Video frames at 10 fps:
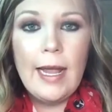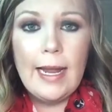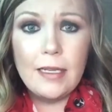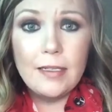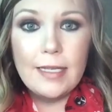
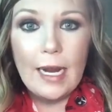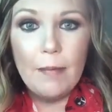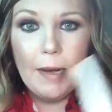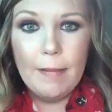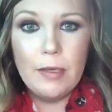Hands
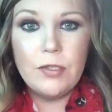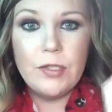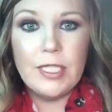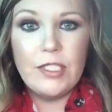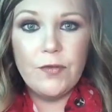down, my most
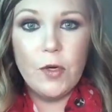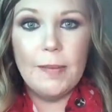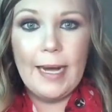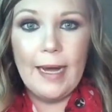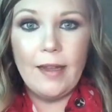reached for
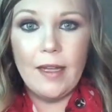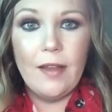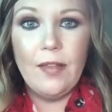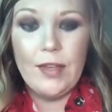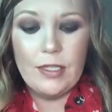palette
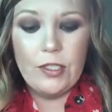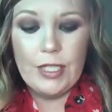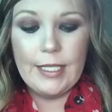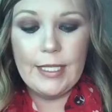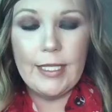this
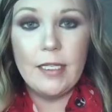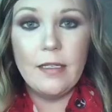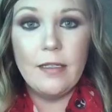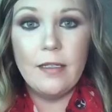year,